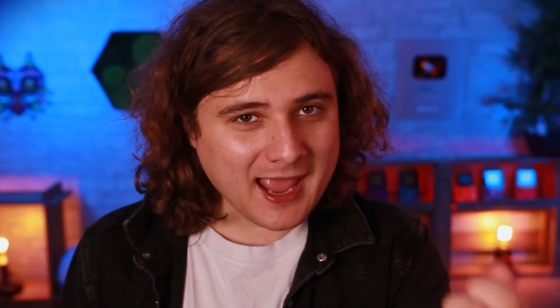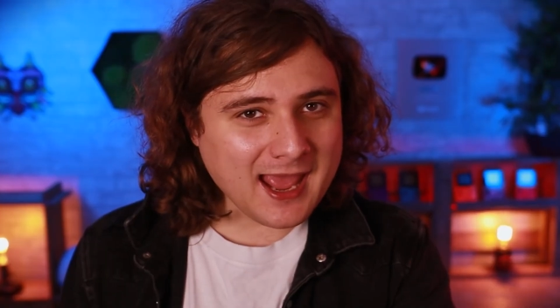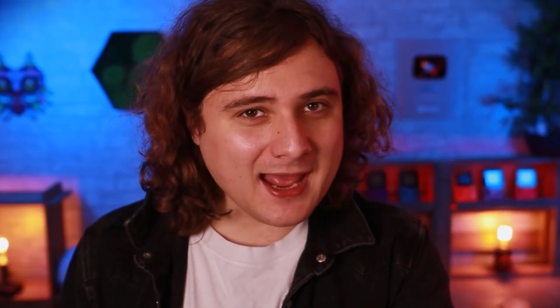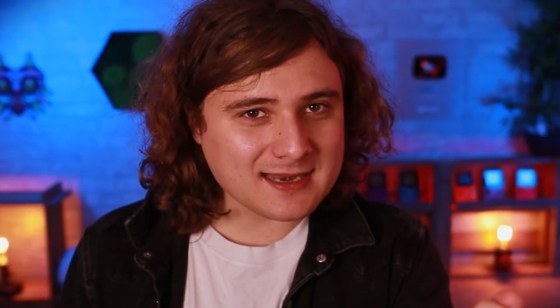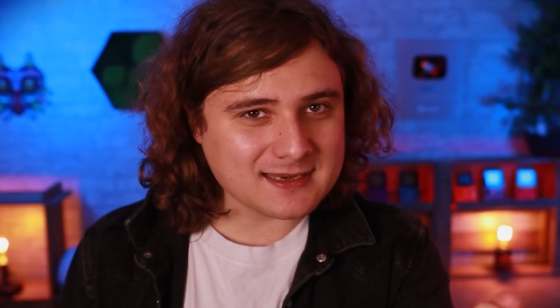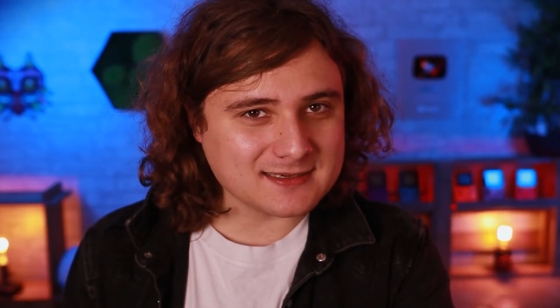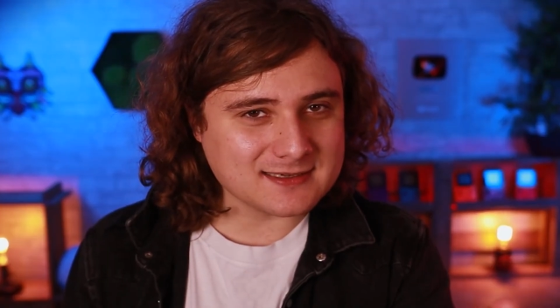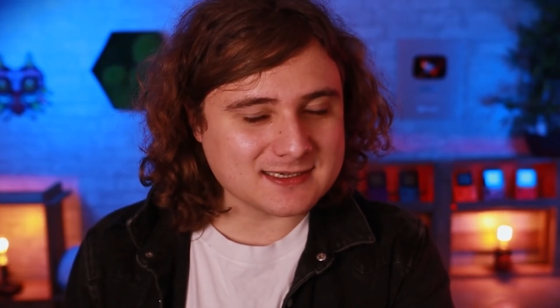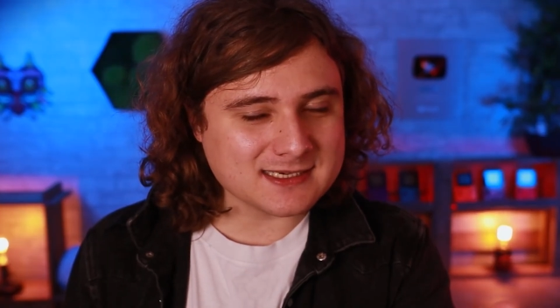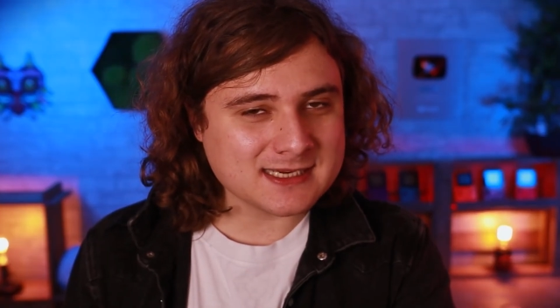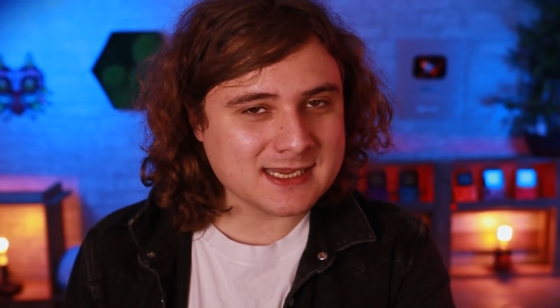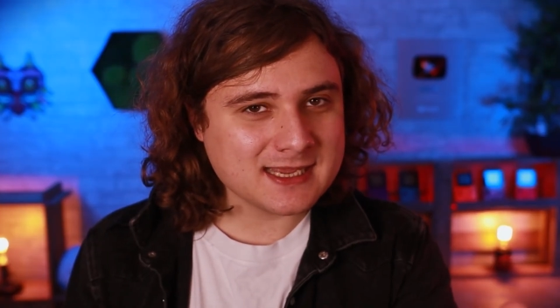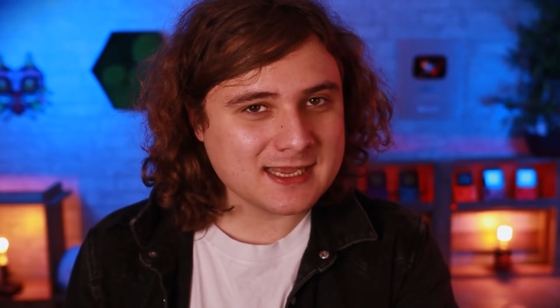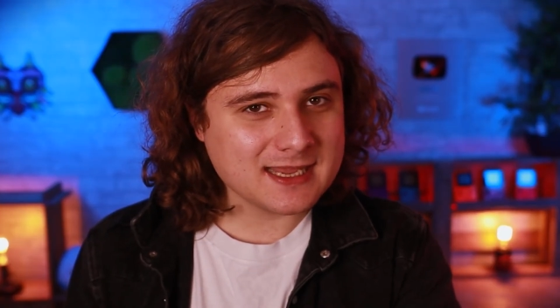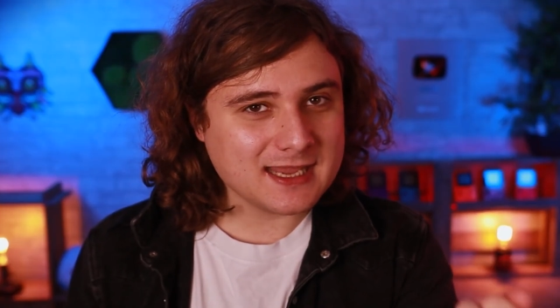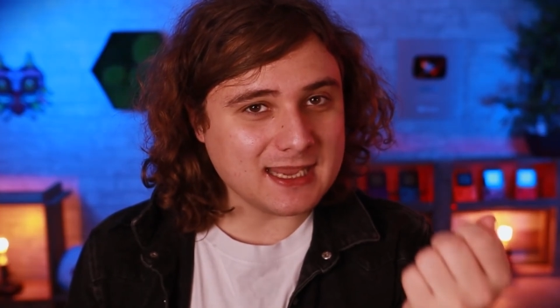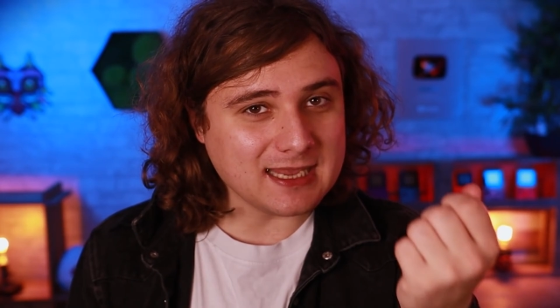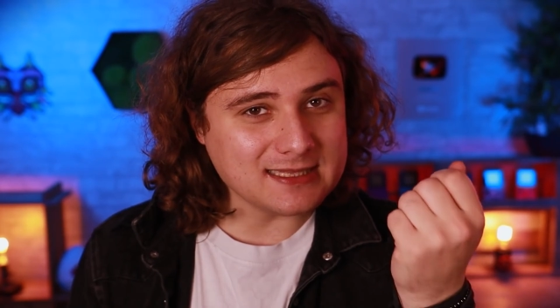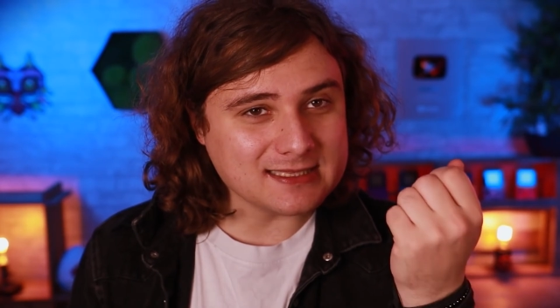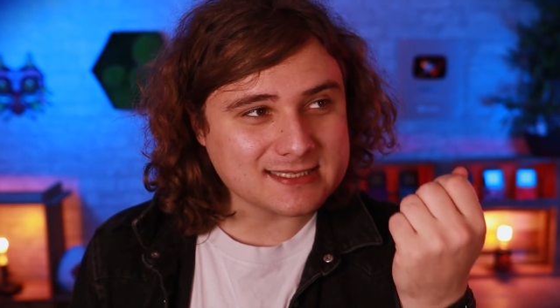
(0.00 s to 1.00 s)
And
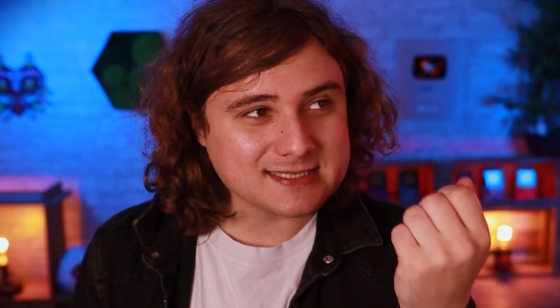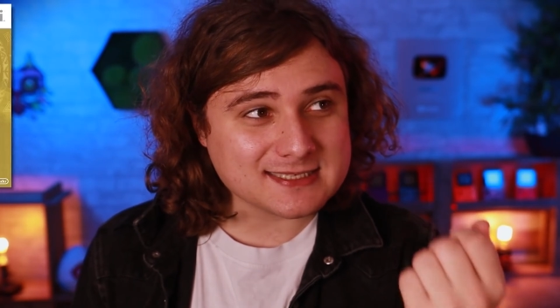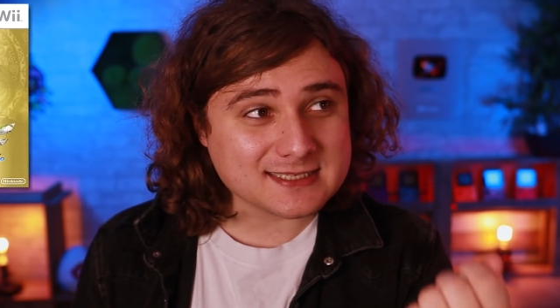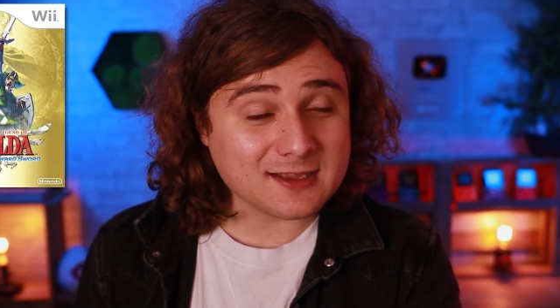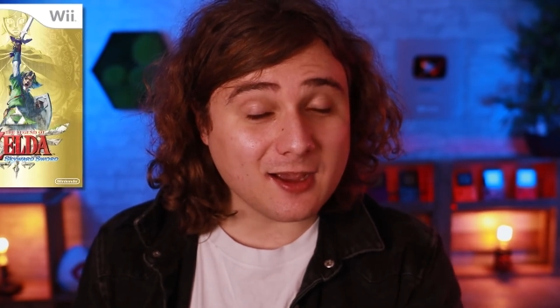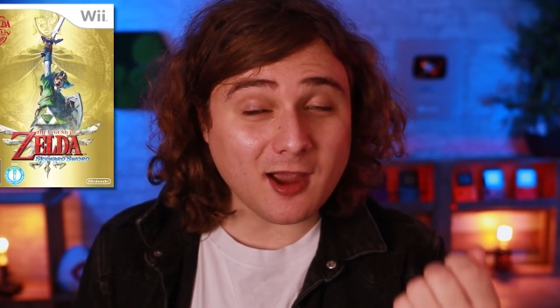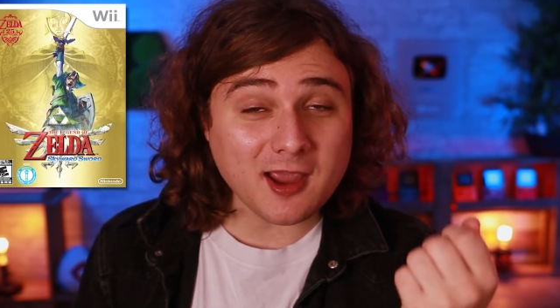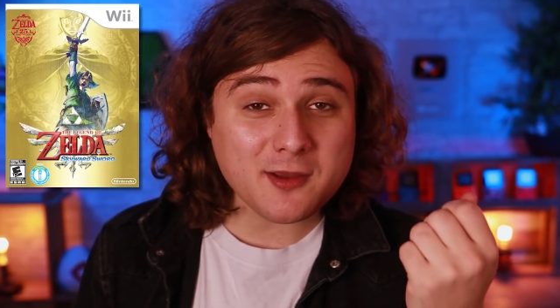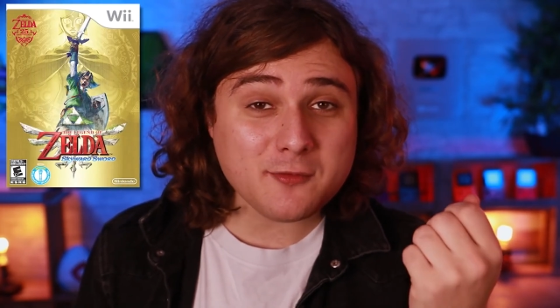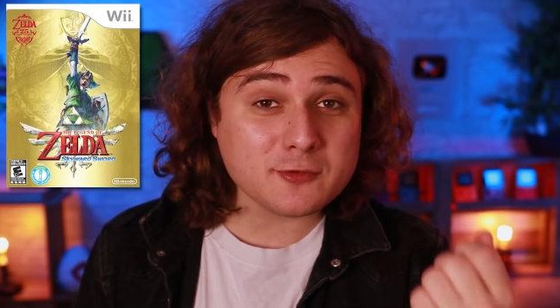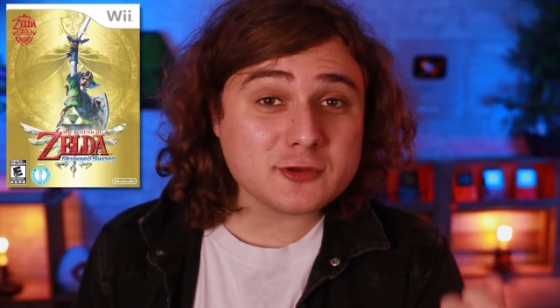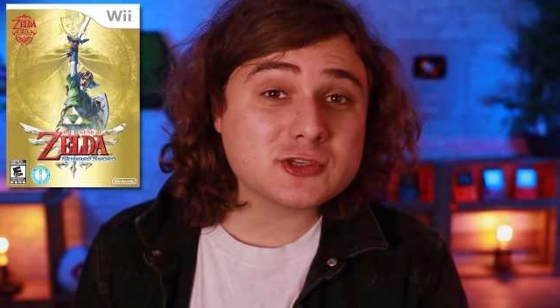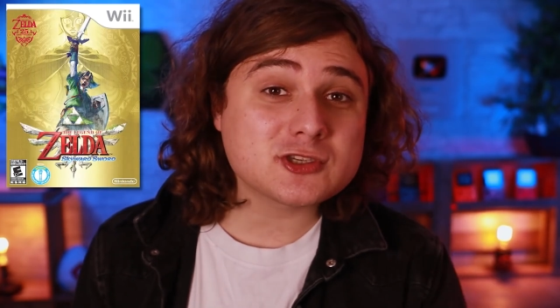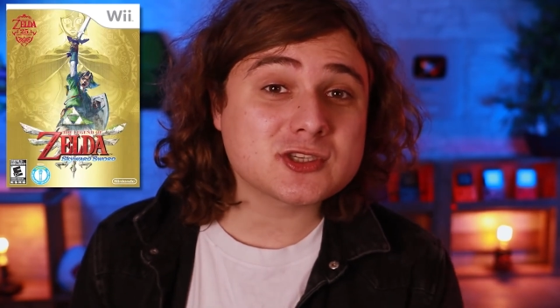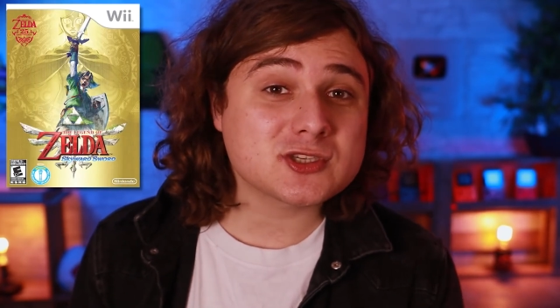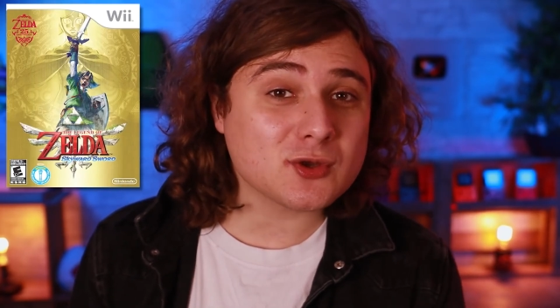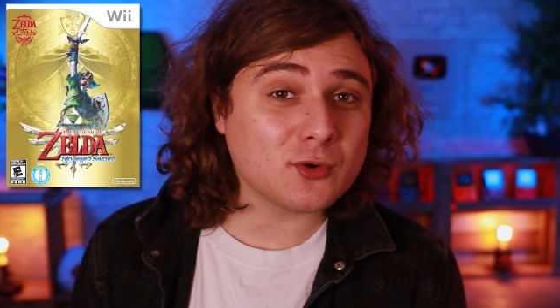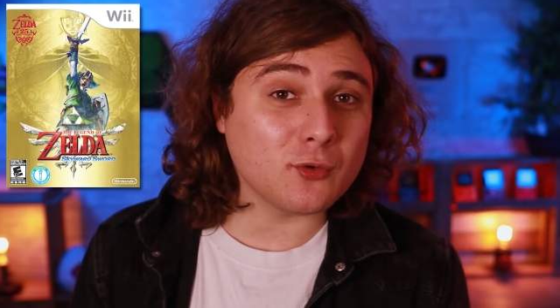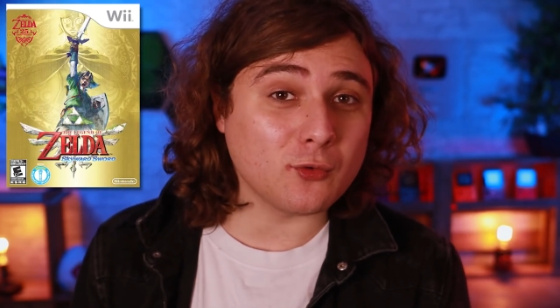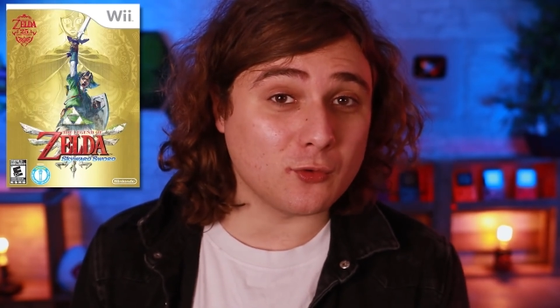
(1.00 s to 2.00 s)
in Skyward
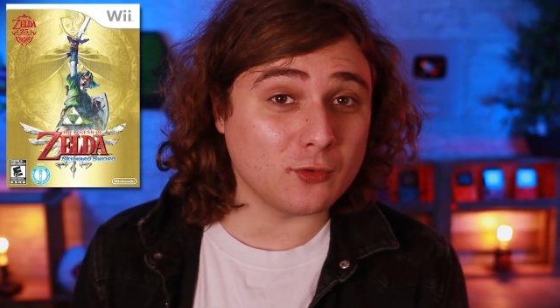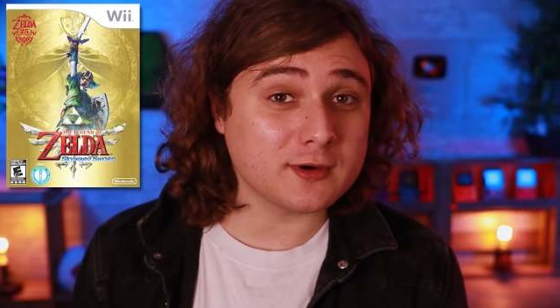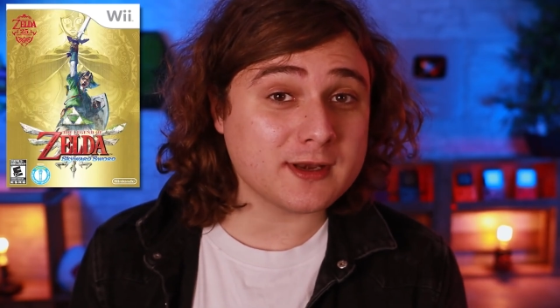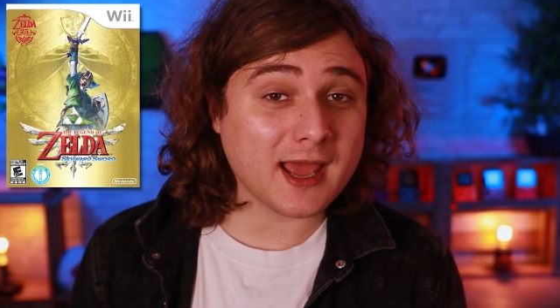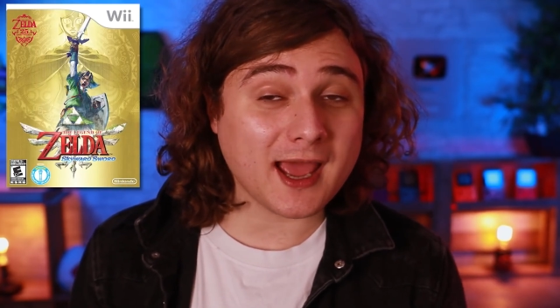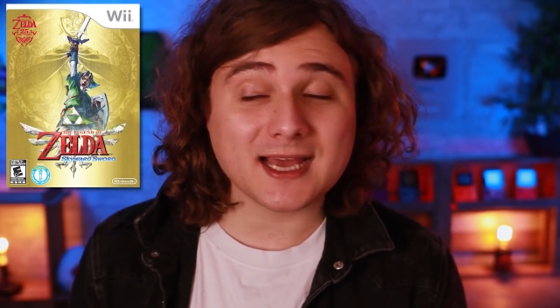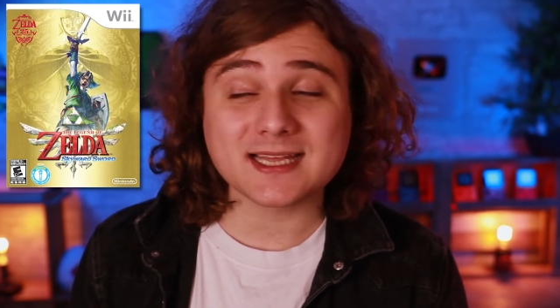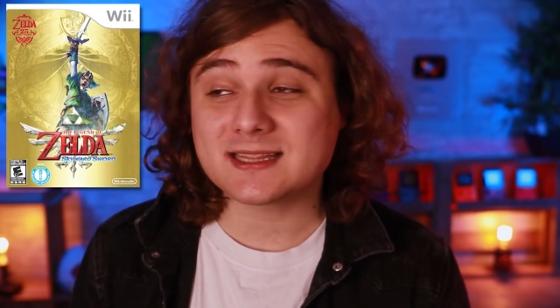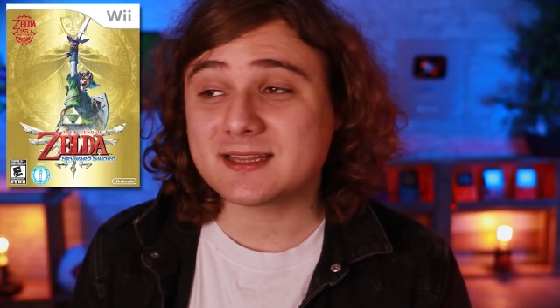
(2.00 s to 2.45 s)
Sword,